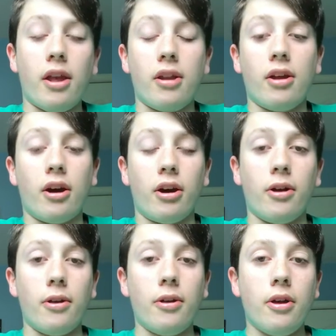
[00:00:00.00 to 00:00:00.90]
And uh,
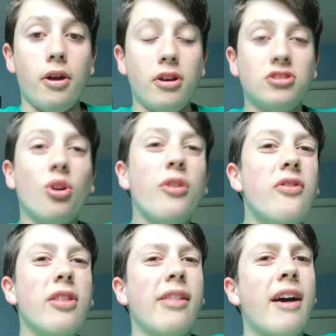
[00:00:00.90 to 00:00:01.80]
sorry
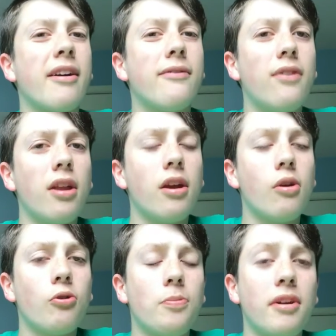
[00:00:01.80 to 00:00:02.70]
for the lack of
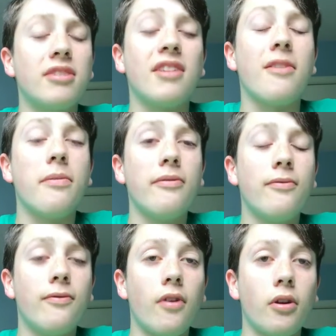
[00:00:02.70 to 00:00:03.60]
videos because I've
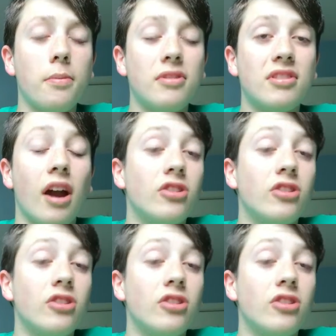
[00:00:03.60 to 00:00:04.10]
been very busy.